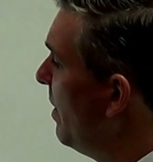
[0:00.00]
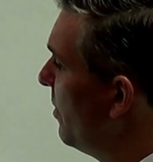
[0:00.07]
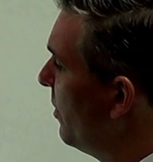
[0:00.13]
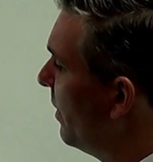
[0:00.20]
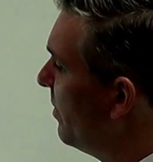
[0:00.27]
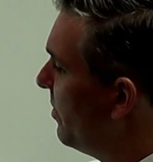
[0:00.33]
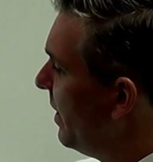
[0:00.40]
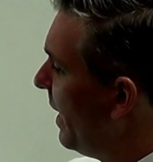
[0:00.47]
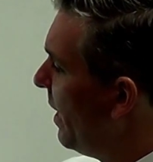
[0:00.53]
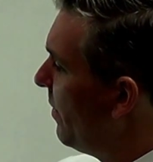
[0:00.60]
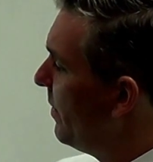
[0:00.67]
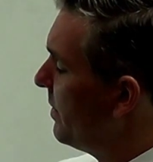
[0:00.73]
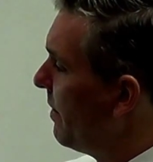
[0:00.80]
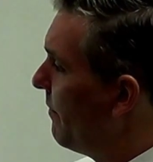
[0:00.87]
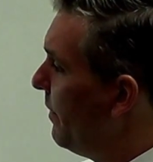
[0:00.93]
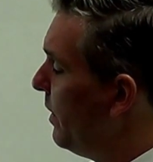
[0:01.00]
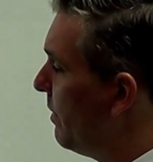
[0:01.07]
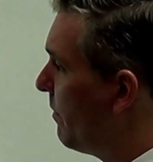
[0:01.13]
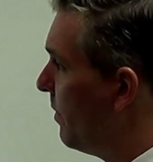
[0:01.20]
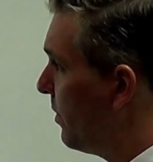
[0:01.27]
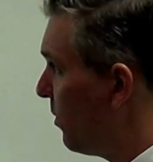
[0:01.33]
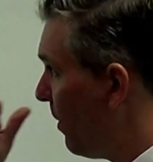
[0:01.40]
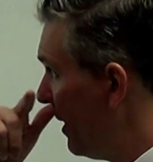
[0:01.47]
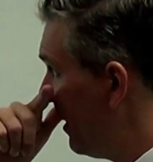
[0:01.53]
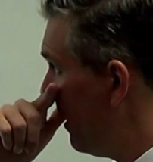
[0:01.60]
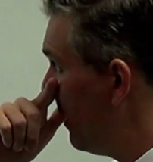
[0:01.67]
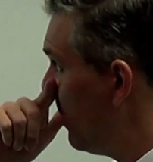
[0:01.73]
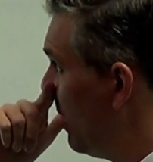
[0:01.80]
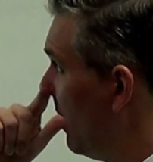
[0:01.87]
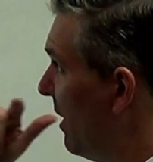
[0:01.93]
So you can see here there's a few different
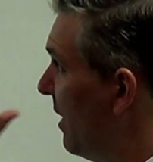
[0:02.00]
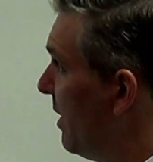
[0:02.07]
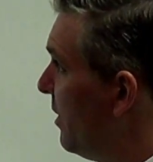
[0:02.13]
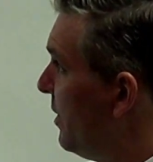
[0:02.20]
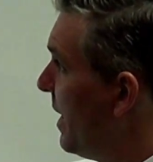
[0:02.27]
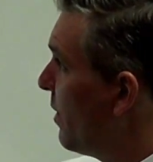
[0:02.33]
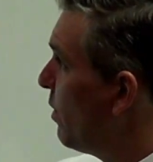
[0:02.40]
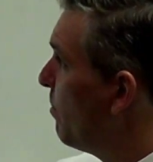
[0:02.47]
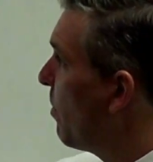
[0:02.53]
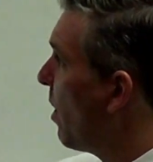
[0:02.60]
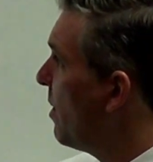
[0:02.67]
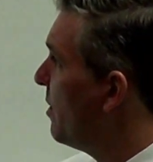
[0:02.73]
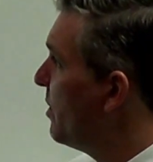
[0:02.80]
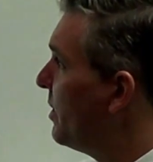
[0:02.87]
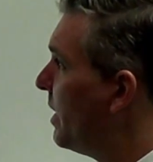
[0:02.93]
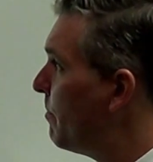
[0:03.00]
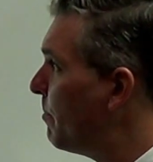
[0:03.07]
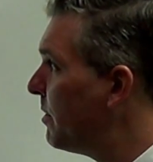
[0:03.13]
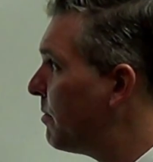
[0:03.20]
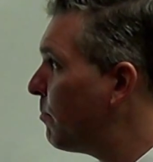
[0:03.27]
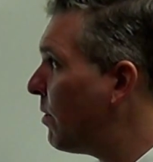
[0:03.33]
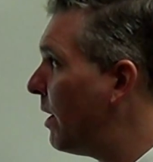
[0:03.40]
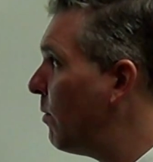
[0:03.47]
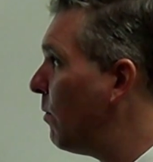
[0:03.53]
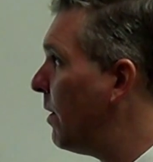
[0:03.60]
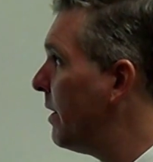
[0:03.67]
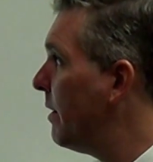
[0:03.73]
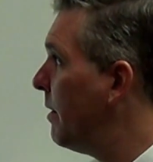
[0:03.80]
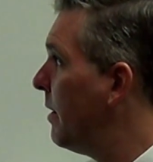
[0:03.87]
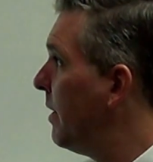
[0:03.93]
choices. General partnership is probably
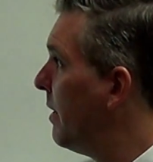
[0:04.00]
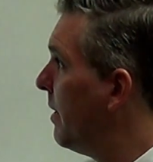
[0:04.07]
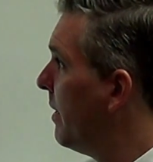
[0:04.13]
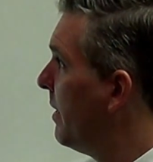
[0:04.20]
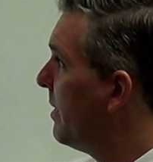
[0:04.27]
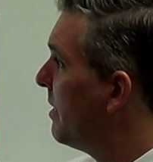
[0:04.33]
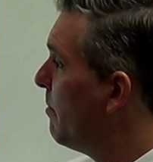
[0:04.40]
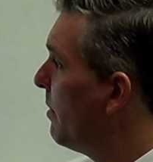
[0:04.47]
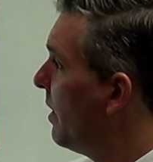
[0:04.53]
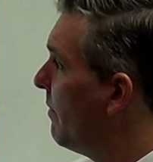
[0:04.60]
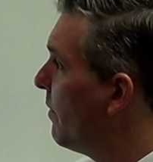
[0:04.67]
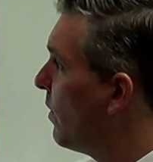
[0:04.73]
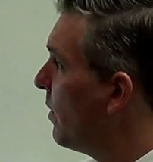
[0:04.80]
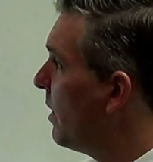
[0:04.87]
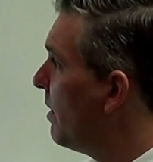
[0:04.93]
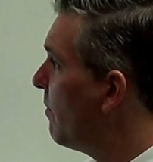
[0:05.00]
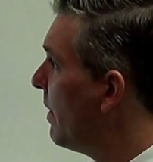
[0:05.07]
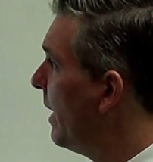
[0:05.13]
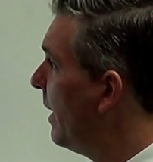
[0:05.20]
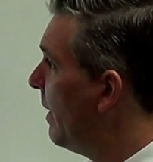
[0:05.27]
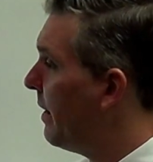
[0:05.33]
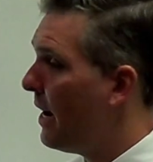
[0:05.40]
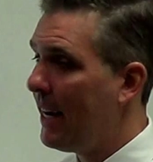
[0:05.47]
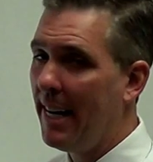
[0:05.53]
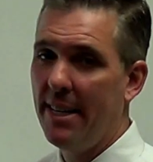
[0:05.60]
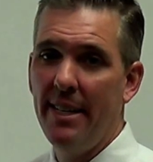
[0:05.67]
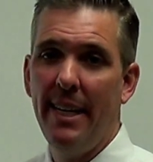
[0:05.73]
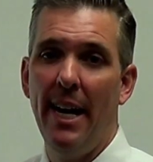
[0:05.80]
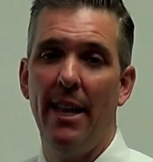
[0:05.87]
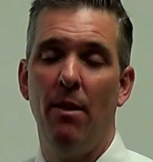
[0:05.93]
one that that some of you have heard of, right? I get
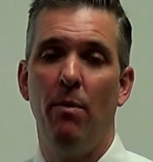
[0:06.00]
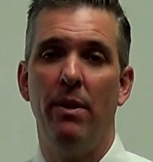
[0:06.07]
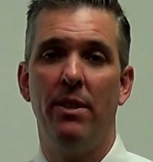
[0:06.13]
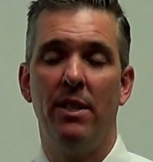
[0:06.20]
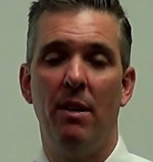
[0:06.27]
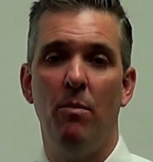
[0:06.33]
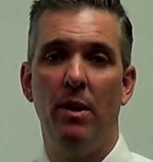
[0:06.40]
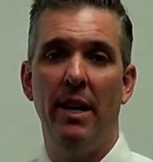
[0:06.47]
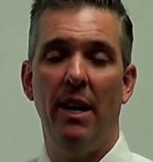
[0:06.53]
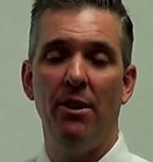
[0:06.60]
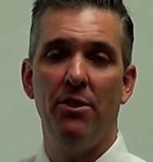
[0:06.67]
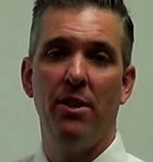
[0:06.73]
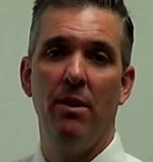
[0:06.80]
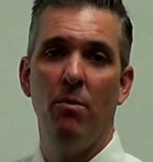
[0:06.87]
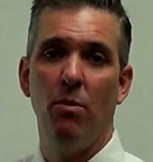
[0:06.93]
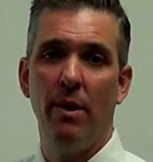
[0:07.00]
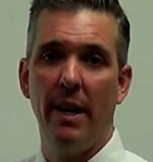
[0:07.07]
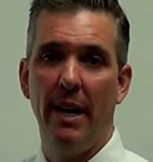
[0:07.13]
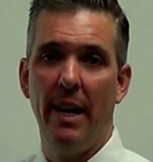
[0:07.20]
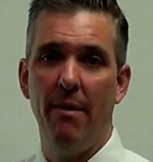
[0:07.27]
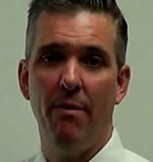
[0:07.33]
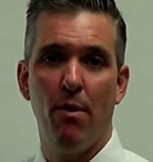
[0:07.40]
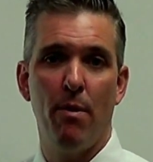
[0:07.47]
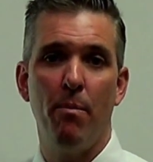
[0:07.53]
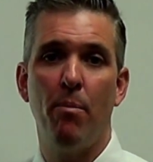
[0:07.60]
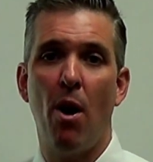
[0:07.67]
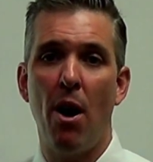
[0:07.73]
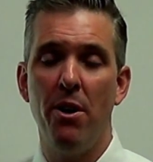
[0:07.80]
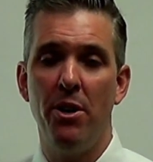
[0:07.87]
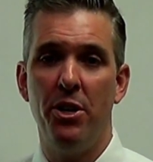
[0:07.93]
together with someone else and we're going to form a
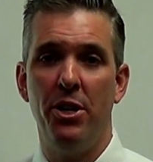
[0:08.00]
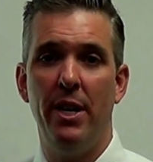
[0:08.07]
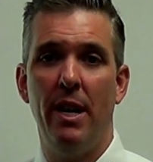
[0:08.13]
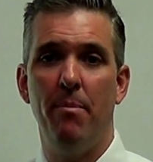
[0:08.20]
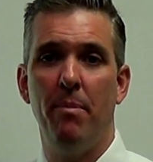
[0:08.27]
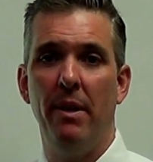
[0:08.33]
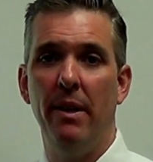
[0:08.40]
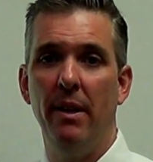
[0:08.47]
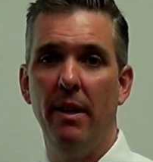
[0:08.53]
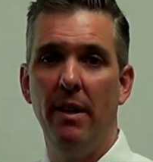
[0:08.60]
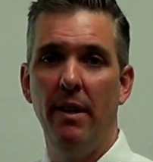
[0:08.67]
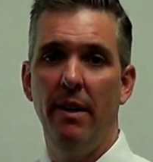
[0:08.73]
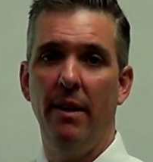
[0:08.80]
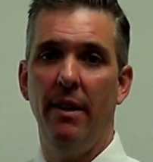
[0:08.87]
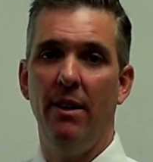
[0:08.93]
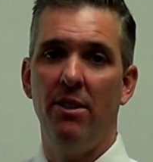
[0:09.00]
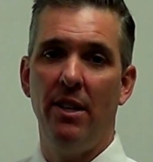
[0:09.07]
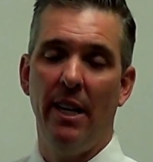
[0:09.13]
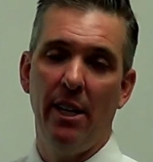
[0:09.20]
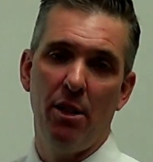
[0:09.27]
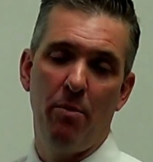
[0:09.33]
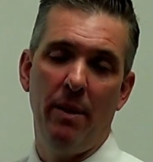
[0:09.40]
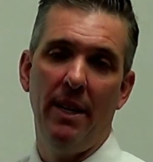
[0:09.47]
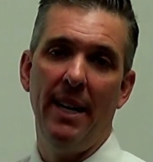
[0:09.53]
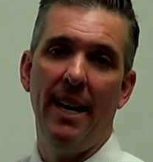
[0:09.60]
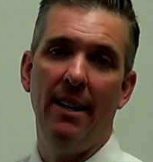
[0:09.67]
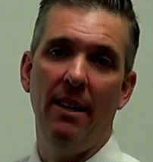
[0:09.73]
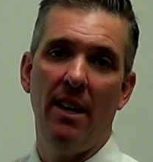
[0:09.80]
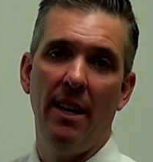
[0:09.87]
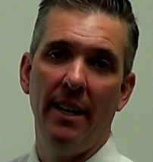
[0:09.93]
partnership, and you know, as long as we can
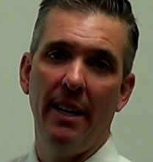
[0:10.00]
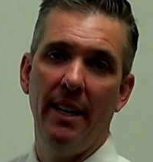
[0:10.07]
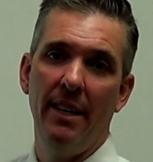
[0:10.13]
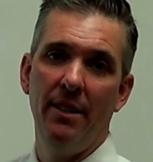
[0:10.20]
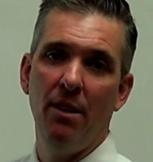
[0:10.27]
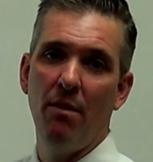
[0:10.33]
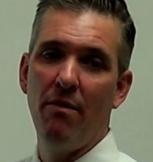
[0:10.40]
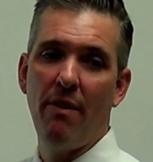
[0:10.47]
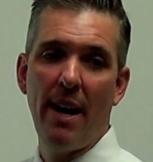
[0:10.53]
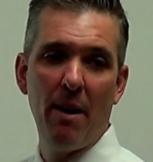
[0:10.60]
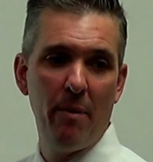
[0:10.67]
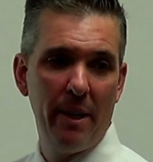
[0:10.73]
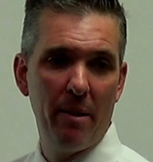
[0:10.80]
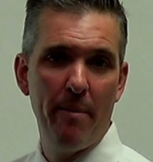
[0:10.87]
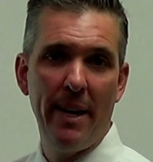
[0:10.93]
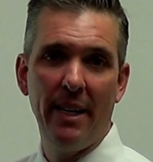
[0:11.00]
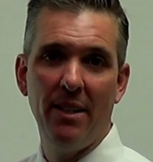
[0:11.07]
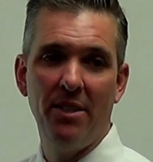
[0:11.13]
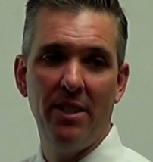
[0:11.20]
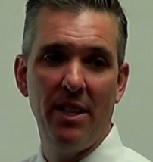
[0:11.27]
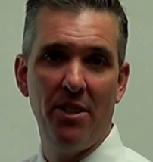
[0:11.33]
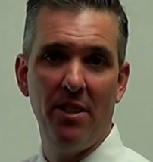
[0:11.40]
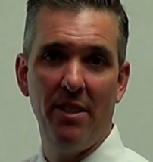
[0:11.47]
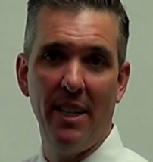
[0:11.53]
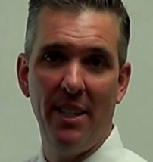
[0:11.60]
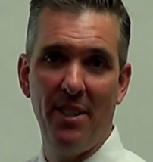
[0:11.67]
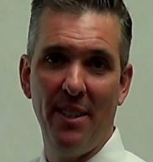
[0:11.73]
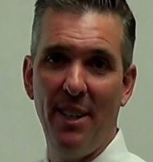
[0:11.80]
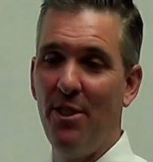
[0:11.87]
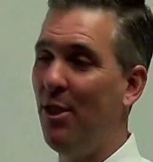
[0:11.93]
get along and don't fight, we can make decisions.
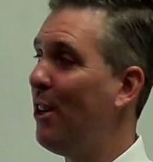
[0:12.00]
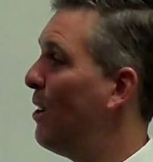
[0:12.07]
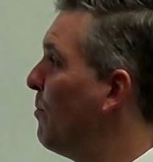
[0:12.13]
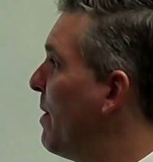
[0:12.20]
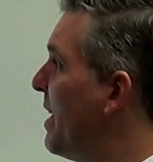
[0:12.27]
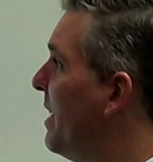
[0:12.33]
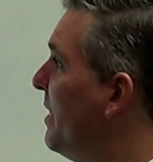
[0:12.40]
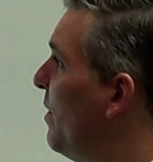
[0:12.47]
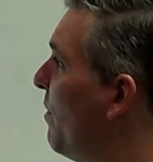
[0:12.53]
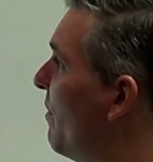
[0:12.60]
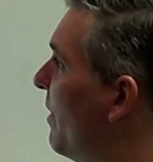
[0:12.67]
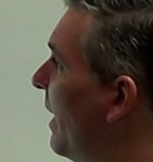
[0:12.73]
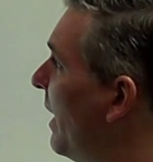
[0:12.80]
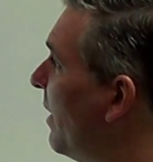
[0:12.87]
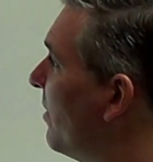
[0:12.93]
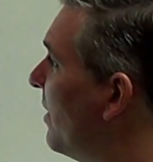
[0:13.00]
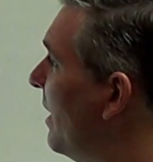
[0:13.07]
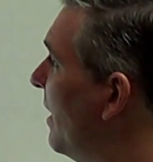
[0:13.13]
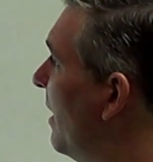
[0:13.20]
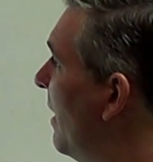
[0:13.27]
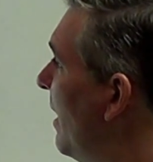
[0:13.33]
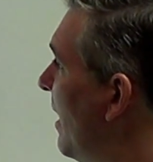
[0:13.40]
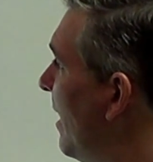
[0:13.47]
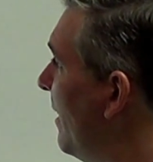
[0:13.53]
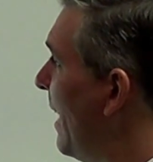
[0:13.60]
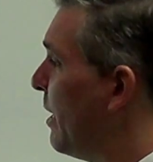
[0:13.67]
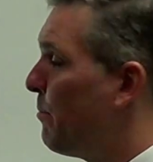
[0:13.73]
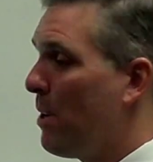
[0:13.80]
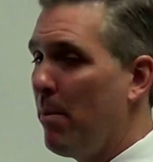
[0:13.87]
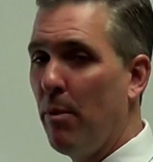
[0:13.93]
That's, it's a good way to do things, and it
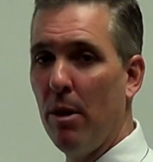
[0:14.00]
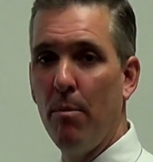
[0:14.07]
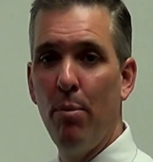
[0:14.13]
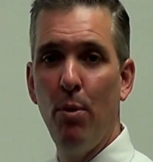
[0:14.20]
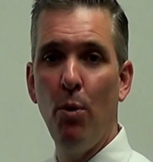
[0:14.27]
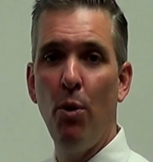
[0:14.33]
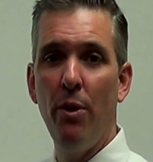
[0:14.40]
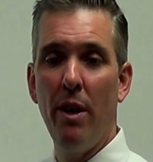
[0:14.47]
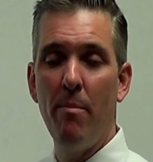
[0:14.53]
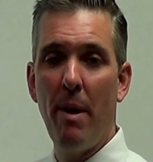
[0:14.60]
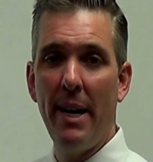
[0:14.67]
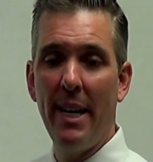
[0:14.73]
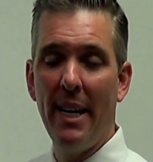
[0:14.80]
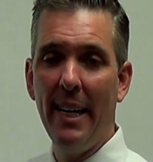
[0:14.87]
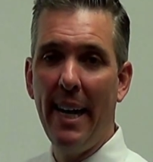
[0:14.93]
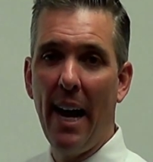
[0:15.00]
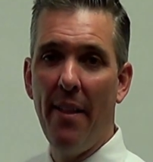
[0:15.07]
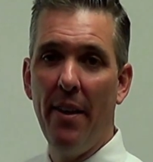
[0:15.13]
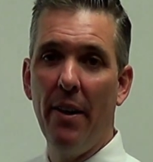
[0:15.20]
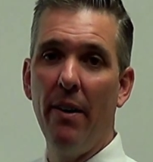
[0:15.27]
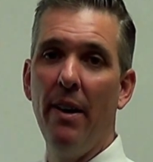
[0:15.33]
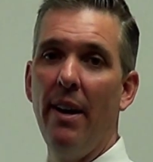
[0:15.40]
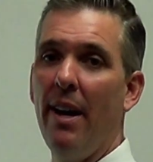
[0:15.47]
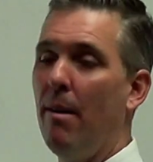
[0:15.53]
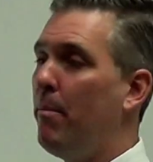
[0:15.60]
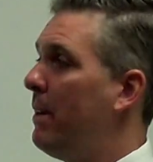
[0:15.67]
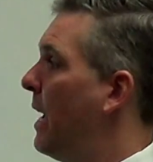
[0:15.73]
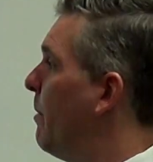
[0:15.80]
allows people to pool their money together and be